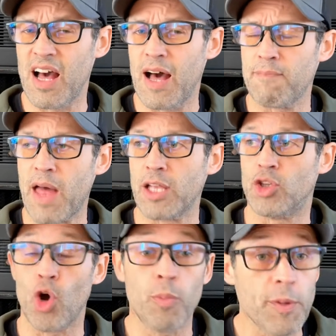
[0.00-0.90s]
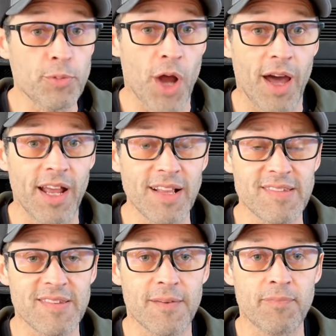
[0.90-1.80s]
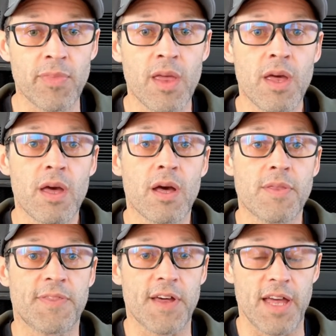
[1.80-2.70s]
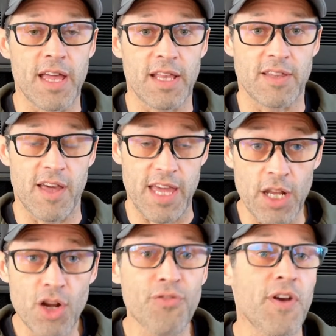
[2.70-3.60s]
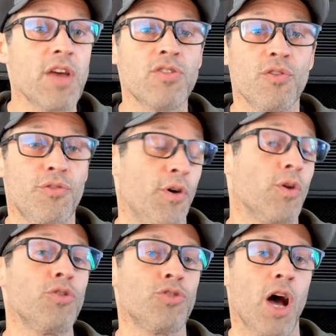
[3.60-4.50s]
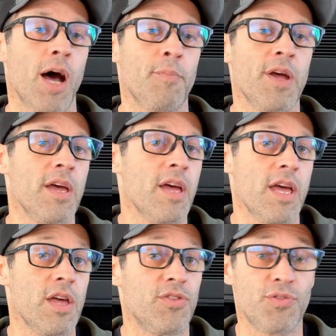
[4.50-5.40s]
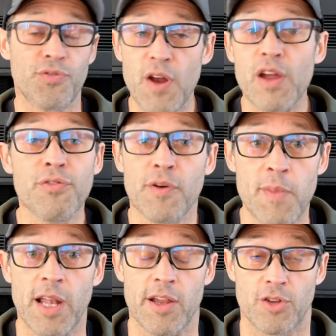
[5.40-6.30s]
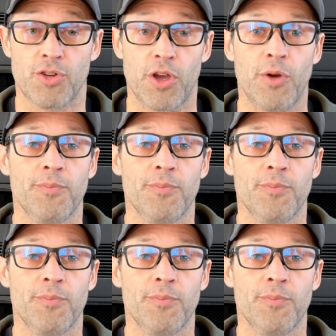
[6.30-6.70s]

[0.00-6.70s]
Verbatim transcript: um, Adobe products, the, the interface of Photoshop is very familiar to you.